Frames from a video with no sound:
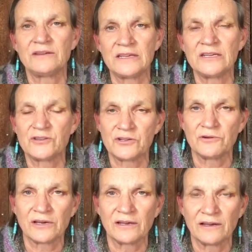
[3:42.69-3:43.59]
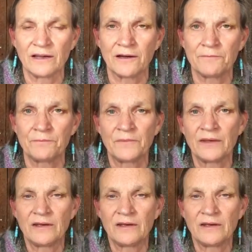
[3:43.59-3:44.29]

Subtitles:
CBD2